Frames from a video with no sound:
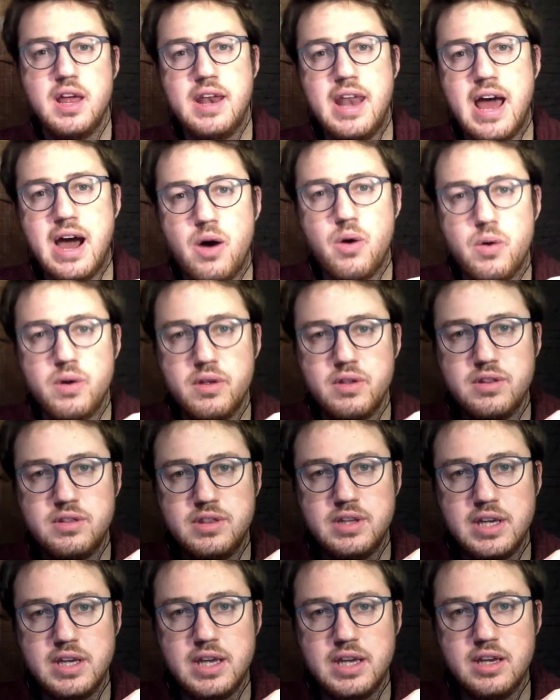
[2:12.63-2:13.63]
Now,
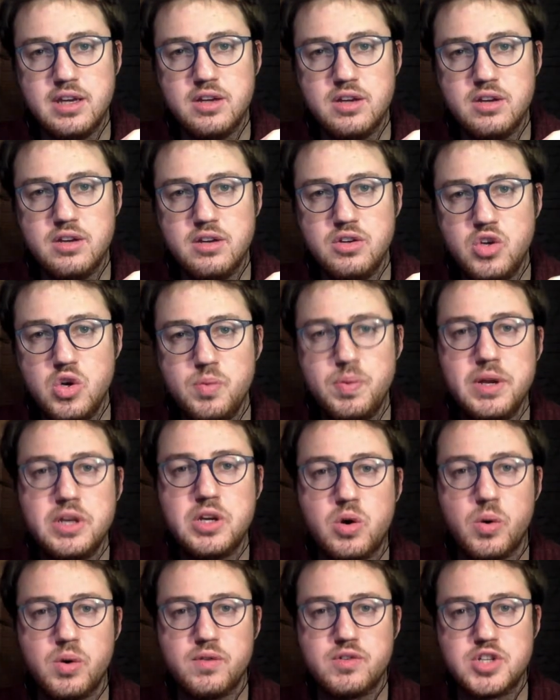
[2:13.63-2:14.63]
the European
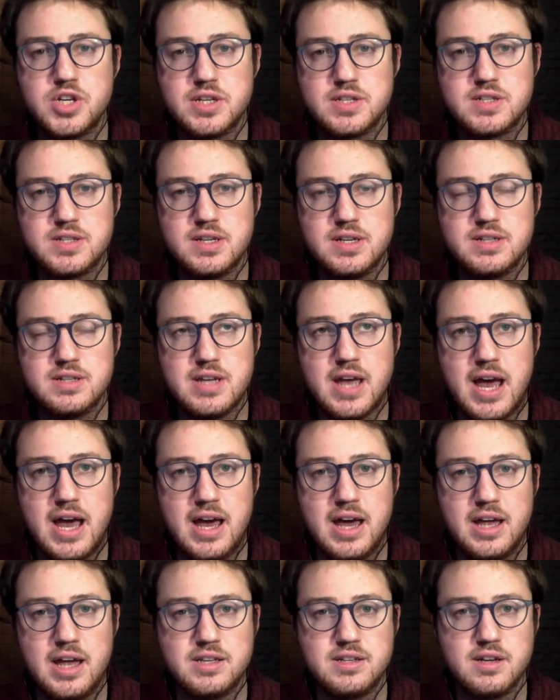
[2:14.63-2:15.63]
Court of Justice
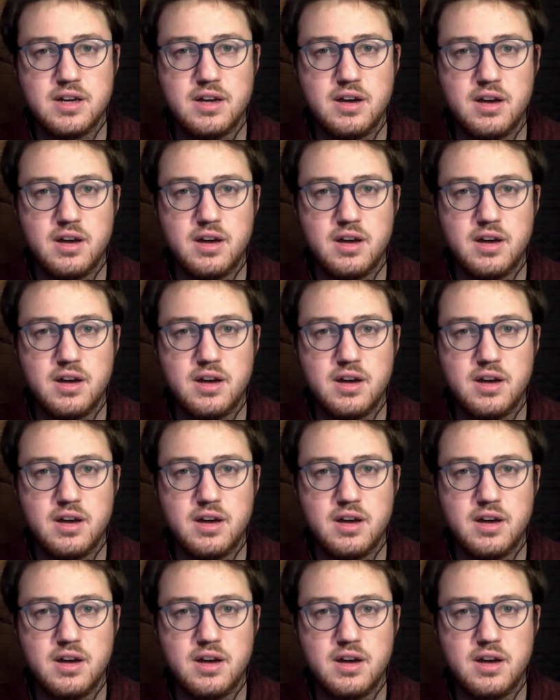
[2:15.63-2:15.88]
had